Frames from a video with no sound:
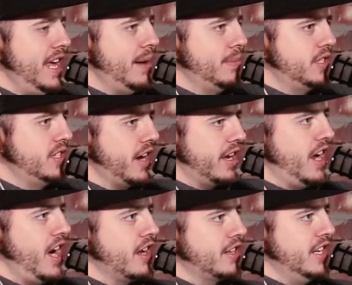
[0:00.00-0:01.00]
in, I'm stuck at
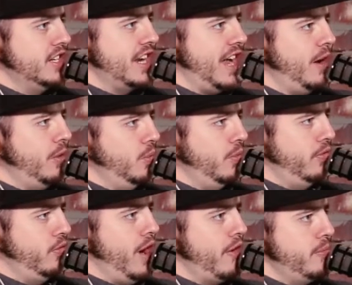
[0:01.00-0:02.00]
hostage, and I will
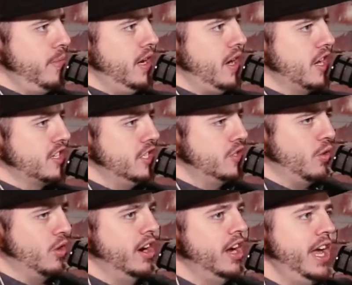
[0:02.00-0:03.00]
forever be a hostage,
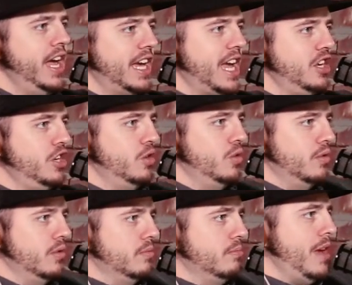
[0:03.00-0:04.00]
or can
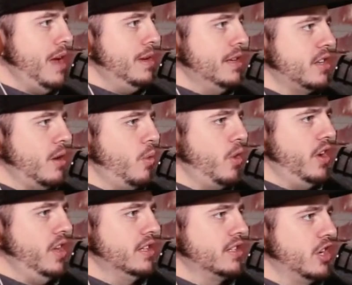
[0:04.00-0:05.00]
you maybe somewhere
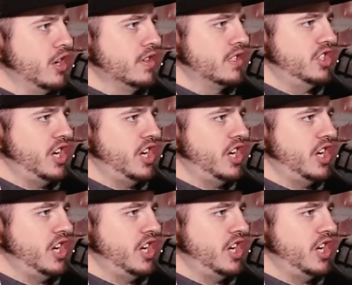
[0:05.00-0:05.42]
in the service